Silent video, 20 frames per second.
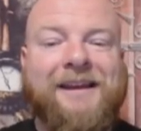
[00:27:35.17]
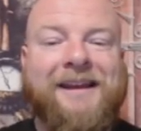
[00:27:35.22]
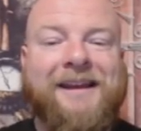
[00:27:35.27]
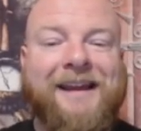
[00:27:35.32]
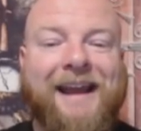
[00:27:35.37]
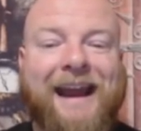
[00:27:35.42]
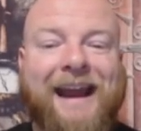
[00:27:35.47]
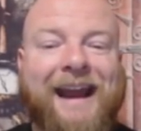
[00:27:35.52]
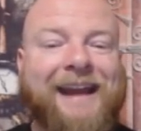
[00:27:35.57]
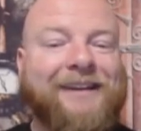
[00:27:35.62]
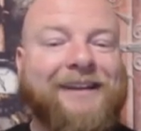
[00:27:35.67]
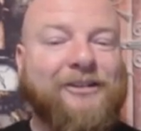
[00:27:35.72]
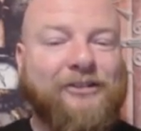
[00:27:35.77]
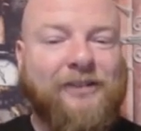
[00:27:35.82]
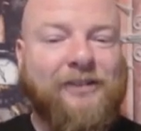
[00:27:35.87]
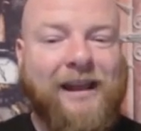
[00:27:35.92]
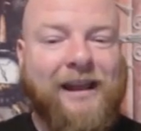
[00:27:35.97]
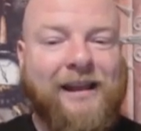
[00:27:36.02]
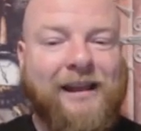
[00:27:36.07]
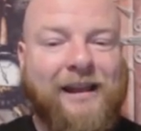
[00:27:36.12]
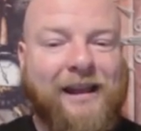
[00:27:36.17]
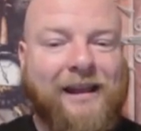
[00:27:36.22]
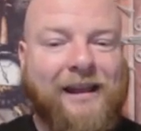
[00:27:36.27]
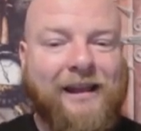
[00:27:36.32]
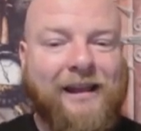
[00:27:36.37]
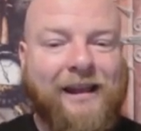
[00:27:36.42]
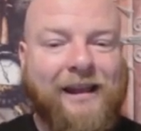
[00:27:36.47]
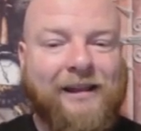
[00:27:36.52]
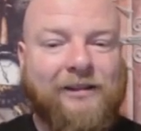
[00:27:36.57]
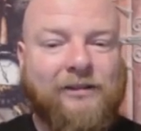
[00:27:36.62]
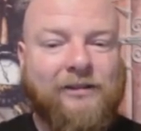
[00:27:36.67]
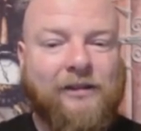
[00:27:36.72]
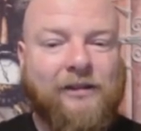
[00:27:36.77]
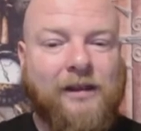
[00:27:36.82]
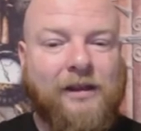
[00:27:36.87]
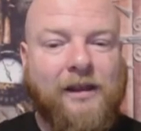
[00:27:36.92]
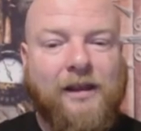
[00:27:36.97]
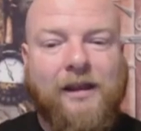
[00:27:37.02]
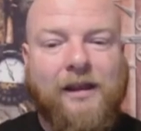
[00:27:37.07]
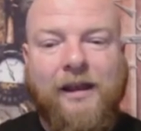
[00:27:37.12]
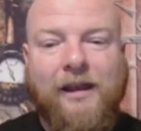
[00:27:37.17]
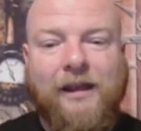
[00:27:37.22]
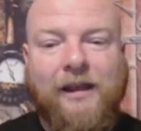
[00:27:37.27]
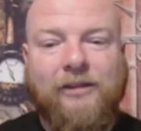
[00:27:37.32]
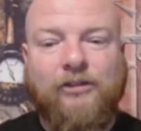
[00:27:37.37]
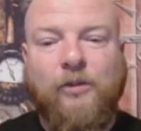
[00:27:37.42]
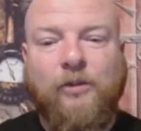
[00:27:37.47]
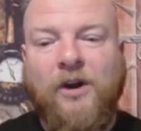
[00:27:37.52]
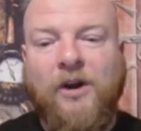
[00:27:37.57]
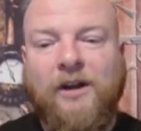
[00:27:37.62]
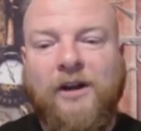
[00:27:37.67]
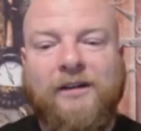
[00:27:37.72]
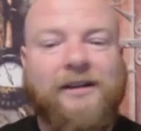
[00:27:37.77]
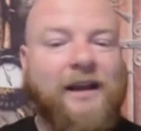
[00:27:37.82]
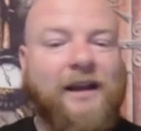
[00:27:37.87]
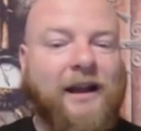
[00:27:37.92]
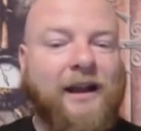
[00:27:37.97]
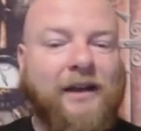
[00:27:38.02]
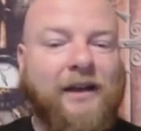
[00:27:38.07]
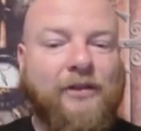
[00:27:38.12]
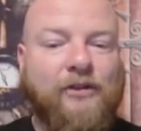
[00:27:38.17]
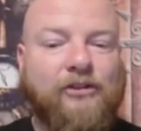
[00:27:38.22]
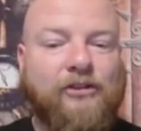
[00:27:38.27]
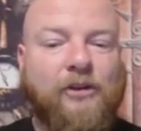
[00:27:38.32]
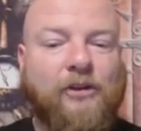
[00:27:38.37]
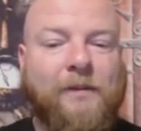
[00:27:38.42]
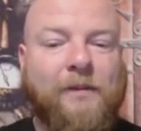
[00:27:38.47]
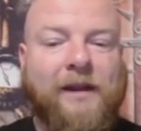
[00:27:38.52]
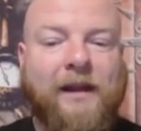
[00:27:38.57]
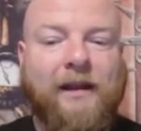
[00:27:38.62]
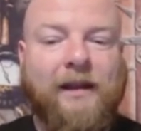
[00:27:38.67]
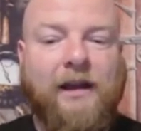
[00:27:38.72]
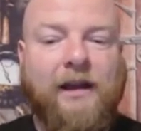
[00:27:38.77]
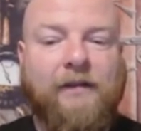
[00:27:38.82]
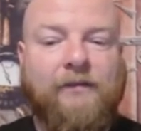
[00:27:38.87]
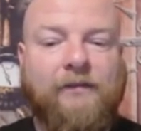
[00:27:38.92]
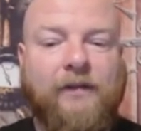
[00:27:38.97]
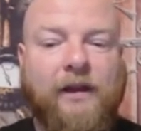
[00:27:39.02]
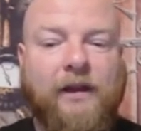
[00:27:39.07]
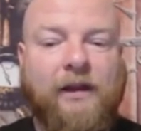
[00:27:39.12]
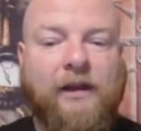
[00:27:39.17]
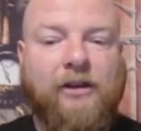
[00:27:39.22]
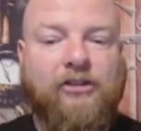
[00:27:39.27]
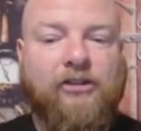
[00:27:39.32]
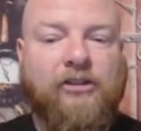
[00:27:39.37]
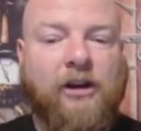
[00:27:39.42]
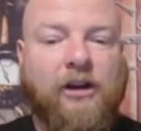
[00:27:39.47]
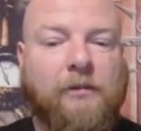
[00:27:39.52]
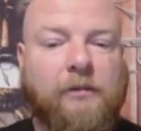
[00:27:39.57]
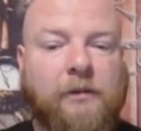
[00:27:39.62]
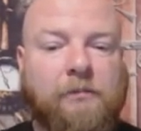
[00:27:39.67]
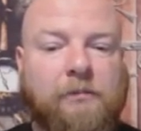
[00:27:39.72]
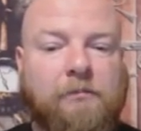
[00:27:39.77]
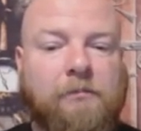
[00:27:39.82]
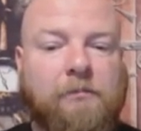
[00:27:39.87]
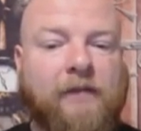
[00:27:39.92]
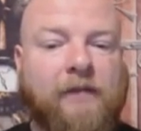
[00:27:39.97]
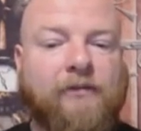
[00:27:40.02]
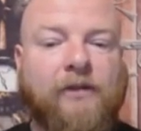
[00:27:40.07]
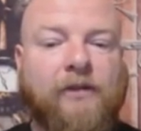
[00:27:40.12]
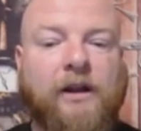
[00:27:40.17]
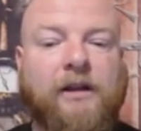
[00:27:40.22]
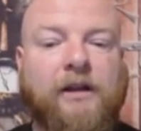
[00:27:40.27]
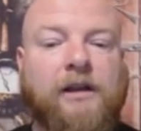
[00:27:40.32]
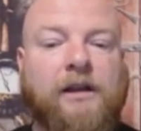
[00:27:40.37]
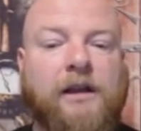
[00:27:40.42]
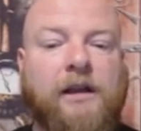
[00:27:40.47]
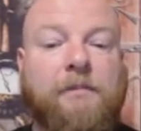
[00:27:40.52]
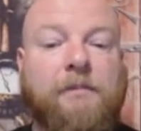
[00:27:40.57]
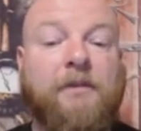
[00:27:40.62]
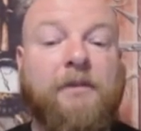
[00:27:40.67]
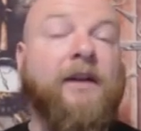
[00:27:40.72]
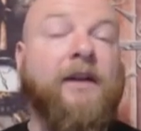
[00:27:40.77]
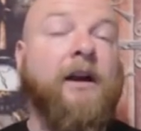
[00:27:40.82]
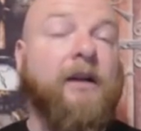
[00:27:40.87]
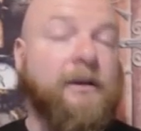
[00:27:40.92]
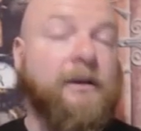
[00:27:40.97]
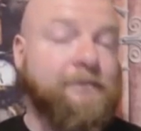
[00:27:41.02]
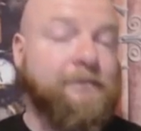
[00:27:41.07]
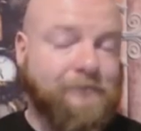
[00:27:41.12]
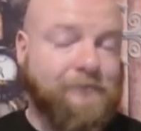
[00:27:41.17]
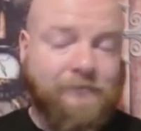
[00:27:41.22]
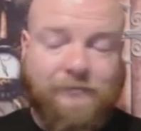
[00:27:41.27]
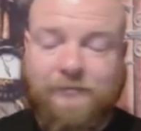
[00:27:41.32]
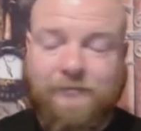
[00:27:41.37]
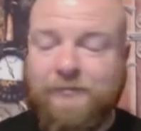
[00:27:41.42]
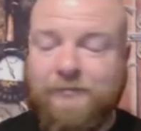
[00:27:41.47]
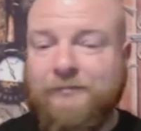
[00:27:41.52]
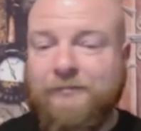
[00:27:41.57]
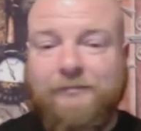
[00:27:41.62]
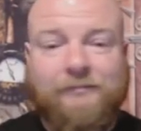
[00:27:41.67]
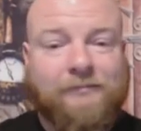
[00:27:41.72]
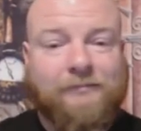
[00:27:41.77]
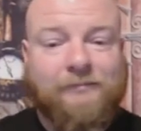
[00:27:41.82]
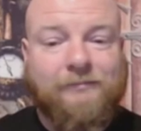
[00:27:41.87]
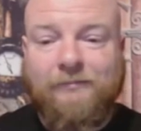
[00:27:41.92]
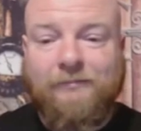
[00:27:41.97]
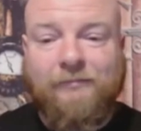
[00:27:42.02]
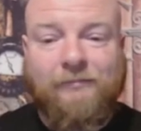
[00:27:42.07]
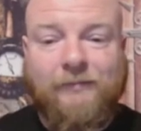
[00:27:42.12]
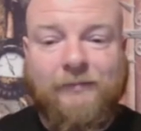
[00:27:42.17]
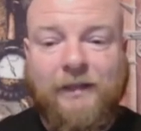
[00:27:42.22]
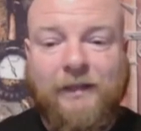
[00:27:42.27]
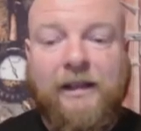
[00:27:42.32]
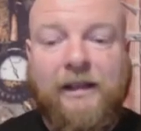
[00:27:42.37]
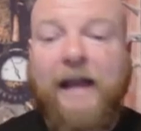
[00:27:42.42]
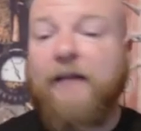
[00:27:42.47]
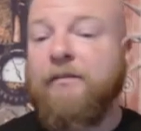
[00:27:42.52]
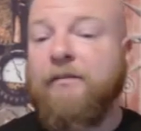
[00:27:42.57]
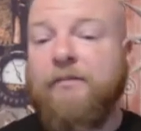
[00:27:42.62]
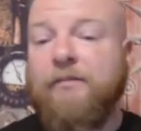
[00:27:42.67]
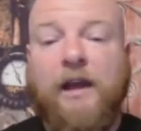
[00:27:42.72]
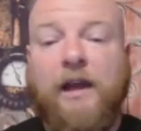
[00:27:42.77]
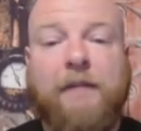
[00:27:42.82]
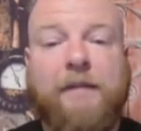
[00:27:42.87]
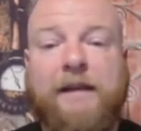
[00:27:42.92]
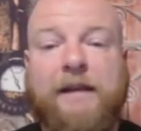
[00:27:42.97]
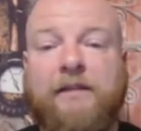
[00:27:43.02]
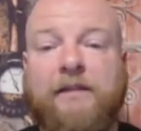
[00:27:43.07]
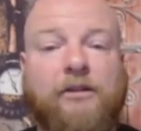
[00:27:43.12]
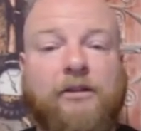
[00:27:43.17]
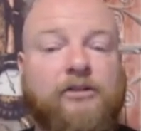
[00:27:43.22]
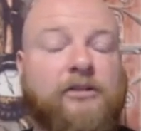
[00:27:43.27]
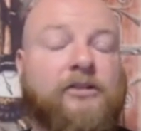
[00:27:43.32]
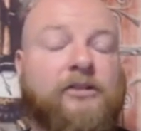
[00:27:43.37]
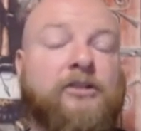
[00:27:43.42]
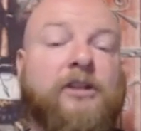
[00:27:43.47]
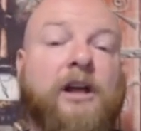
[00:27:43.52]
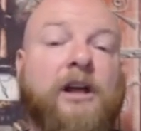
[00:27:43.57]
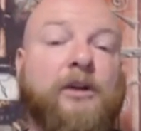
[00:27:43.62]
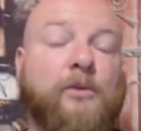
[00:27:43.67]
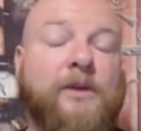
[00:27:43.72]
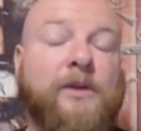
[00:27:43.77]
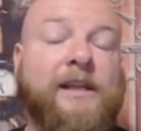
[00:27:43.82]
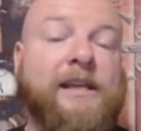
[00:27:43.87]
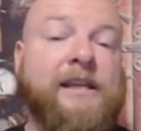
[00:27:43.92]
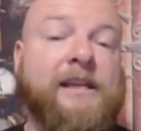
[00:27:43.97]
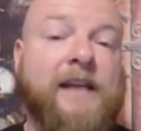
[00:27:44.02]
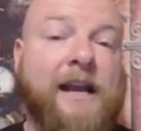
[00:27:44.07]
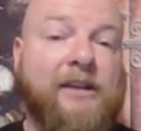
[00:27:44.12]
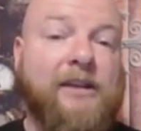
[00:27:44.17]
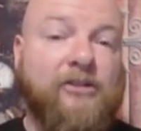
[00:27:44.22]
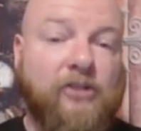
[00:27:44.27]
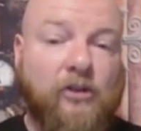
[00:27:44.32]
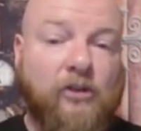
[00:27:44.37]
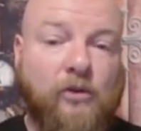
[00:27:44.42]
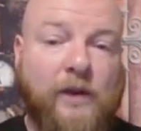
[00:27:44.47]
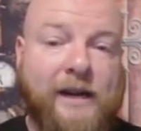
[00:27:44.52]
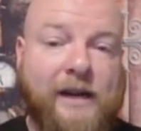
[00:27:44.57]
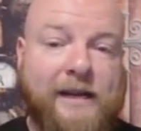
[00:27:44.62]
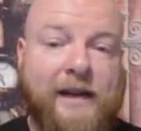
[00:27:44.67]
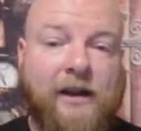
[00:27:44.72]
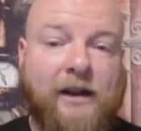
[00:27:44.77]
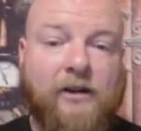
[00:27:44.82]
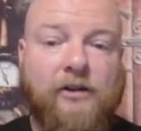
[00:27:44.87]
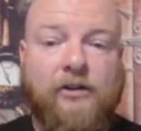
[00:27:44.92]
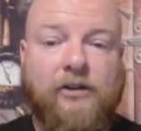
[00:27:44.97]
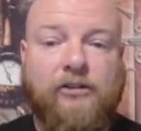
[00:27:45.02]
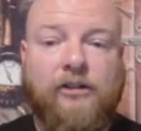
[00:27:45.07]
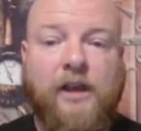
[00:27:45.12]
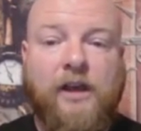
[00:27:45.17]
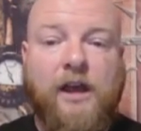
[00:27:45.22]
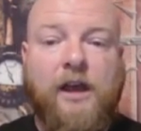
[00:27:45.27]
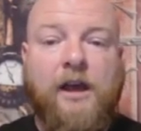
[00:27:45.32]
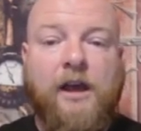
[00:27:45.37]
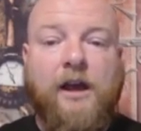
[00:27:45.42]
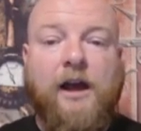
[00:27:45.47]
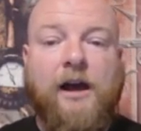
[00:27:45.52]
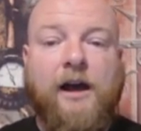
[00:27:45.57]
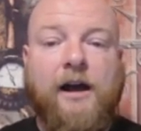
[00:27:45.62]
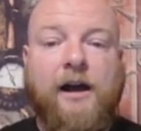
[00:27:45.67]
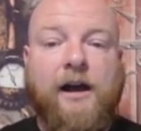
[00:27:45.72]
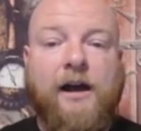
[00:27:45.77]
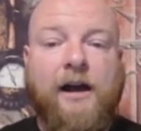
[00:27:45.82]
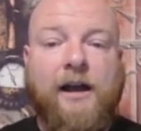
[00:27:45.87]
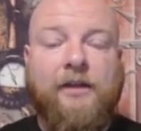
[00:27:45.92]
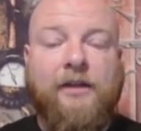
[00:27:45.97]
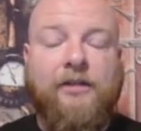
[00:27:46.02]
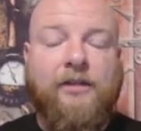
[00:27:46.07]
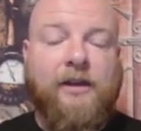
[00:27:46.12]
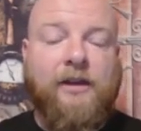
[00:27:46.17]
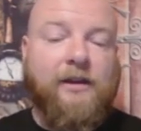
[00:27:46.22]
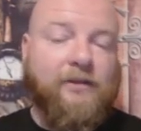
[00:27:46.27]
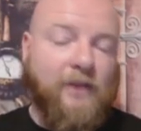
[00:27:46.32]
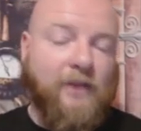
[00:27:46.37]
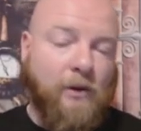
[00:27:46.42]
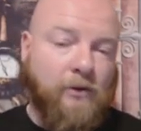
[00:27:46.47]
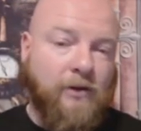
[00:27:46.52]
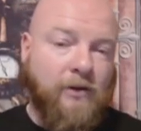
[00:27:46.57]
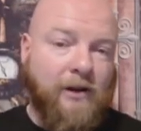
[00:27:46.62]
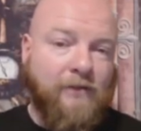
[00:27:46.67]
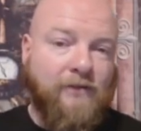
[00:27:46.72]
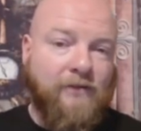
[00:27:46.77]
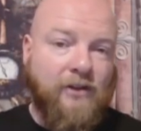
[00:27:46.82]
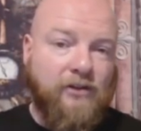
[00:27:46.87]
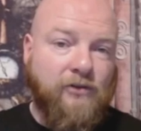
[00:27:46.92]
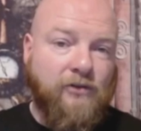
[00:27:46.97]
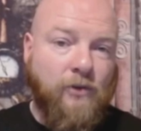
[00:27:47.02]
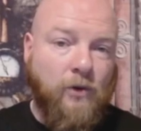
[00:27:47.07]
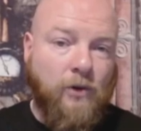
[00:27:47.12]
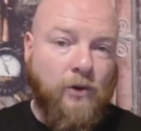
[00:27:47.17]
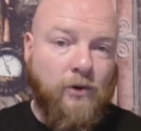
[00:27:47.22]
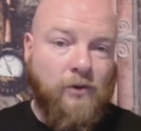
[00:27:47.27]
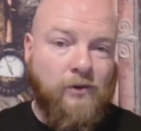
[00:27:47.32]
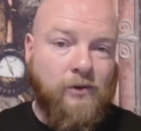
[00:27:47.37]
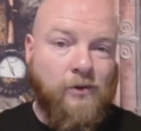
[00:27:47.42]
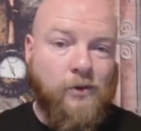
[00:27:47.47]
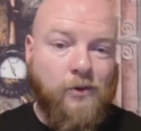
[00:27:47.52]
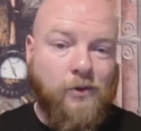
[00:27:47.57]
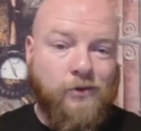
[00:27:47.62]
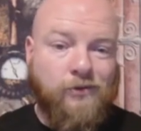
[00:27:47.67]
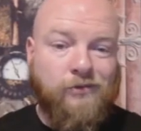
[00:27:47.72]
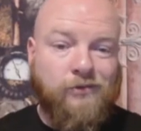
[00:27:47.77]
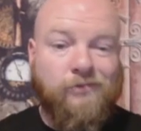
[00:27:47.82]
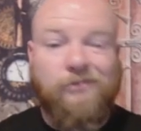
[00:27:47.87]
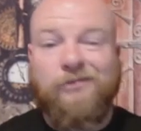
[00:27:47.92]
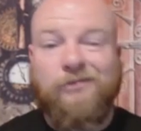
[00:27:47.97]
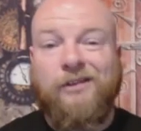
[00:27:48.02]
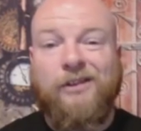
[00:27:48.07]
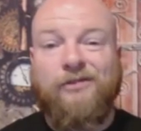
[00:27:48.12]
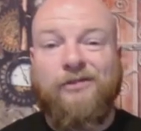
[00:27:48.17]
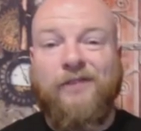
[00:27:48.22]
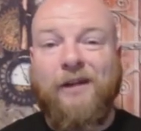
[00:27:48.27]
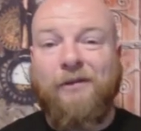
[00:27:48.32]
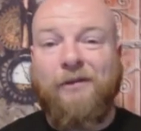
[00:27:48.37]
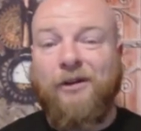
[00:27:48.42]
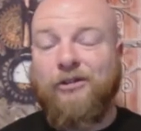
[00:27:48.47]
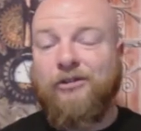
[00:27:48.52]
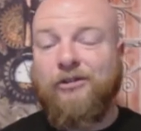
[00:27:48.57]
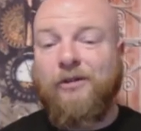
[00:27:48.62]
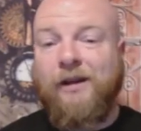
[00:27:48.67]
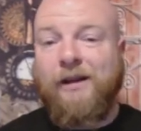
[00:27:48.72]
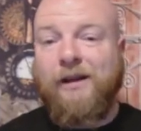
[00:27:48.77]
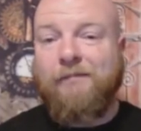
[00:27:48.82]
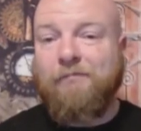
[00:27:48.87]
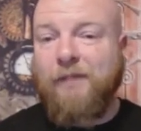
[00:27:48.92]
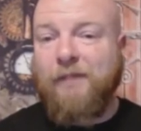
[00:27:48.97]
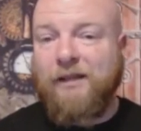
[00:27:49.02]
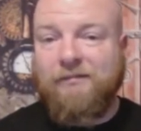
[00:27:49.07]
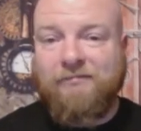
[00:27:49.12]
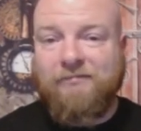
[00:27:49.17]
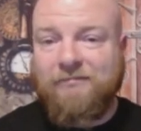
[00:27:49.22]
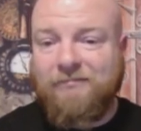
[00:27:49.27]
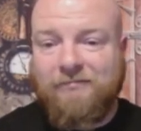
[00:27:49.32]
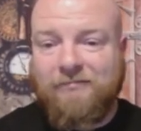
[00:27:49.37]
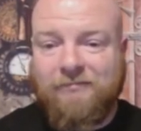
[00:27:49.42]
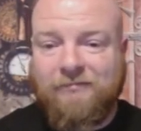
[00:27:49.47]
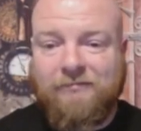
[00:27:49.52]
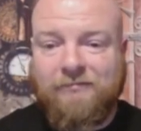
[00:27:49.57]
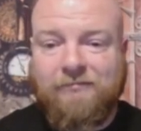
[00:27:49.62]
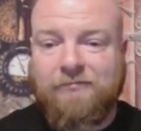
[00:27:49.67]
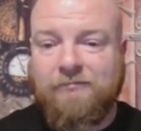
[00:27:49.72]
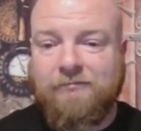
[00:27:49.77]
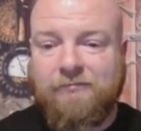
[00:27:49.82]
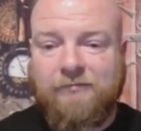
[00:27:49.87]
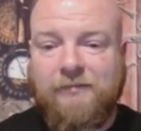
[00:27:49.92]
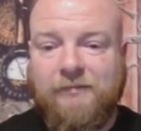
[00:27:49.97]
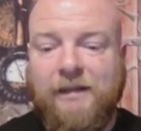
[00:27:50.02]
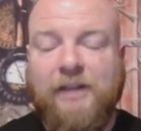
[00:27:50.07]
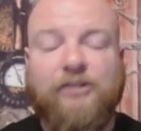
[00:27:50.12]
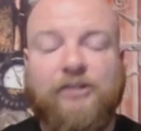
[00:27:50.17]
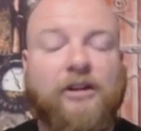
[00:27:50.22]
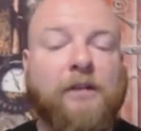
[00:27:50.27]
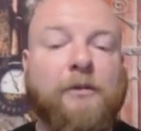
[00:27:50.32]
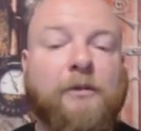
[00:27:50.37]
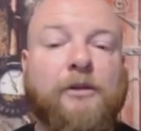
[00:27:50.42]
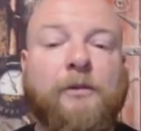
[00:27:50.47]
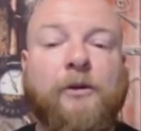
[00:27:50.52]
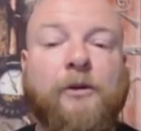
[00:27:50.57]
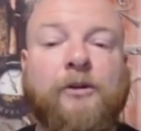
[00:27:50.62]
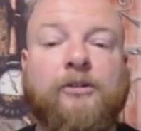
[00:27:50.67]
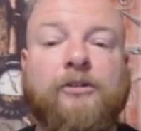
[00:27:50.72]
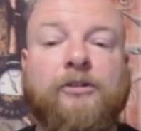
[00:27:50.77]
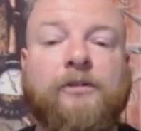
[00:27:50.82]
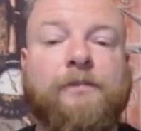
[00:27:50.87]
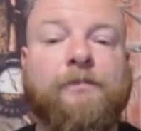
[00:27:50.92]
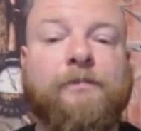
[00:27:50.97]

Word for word: and, and, and and Siuan. Uh, there's so many I love. Uh, and Pevra, Pevara. Yeah, I mean, there's there's a lot of really nice, great characters. Uh, I think they were trying to fish for who's his favorite on screen, but he's talking about the books.